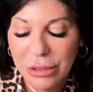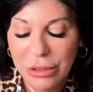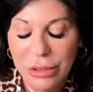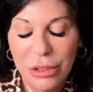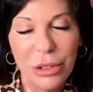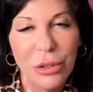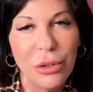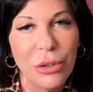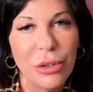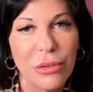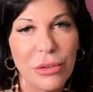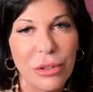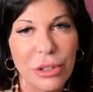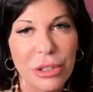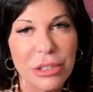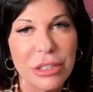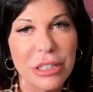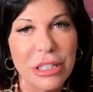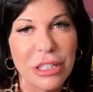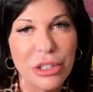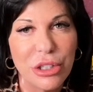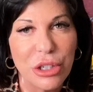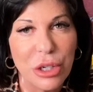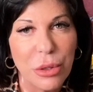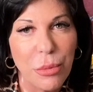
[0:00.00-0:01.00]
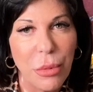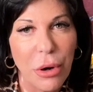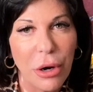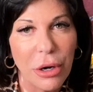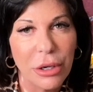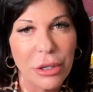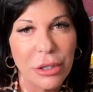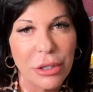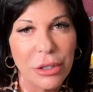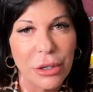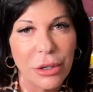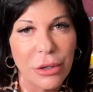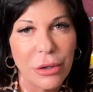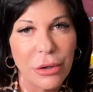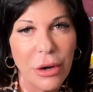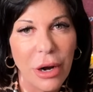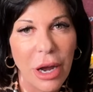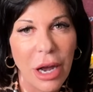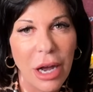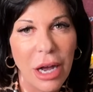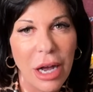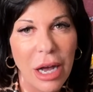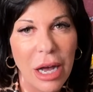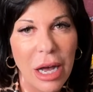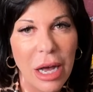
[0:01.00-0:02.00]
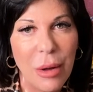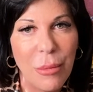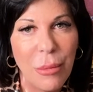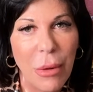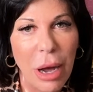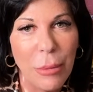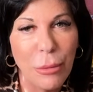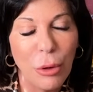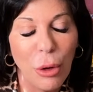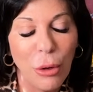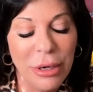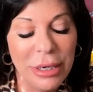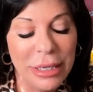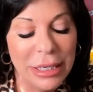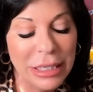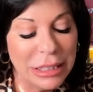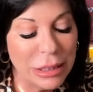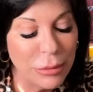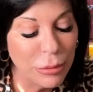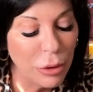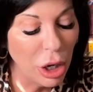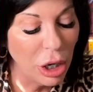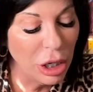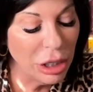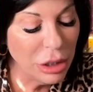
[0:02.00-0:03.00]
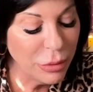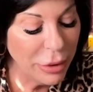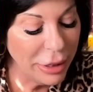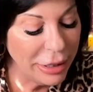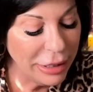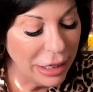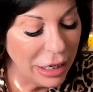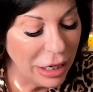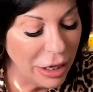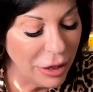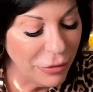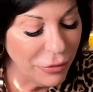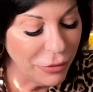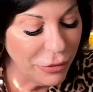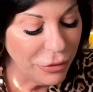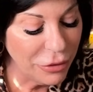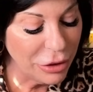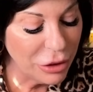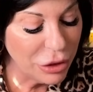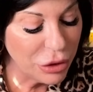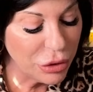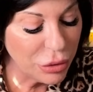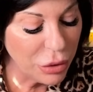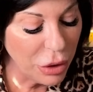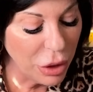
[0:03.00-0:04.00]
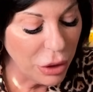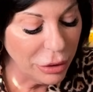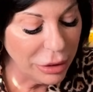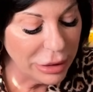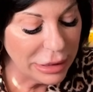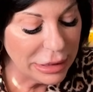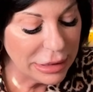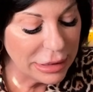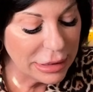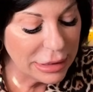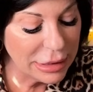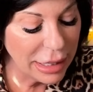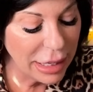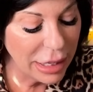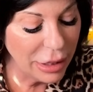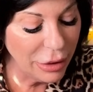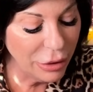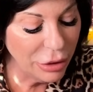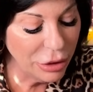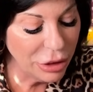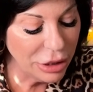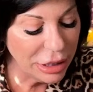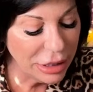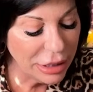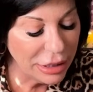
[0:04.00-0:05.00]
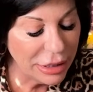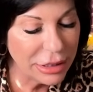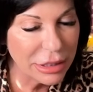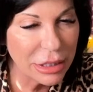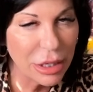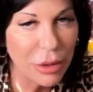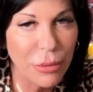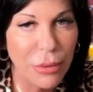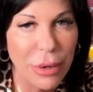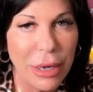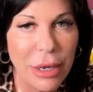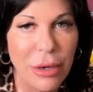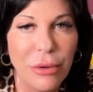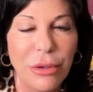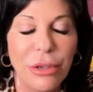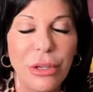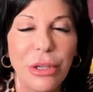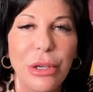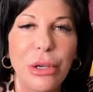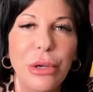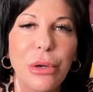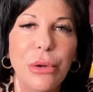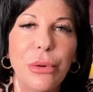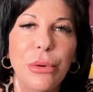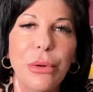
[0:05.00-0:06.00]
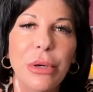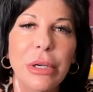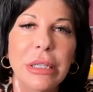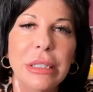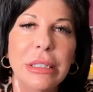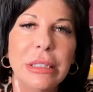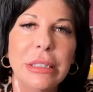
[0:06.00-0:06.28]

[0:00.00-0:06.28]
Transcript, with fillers: The universe is your partner. Um, I'm going to get some cards right now for the strongest energies around you.